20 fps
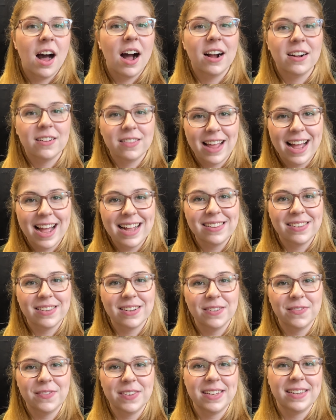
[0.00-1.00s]
Our last
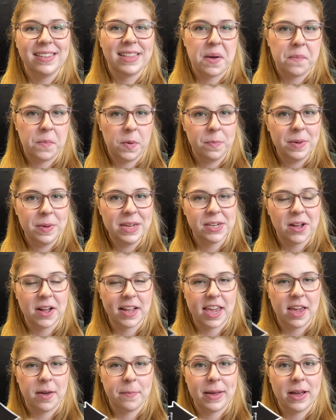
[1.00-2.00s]
surface that we'll be
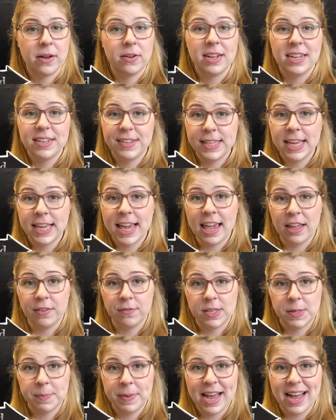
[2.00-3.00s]
talking about is the
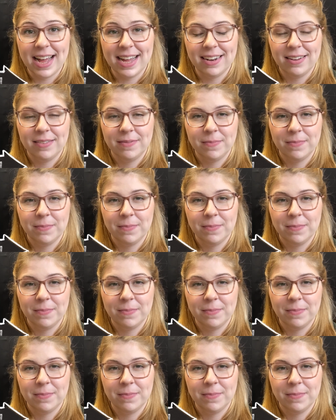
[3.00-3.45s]
canvas pad.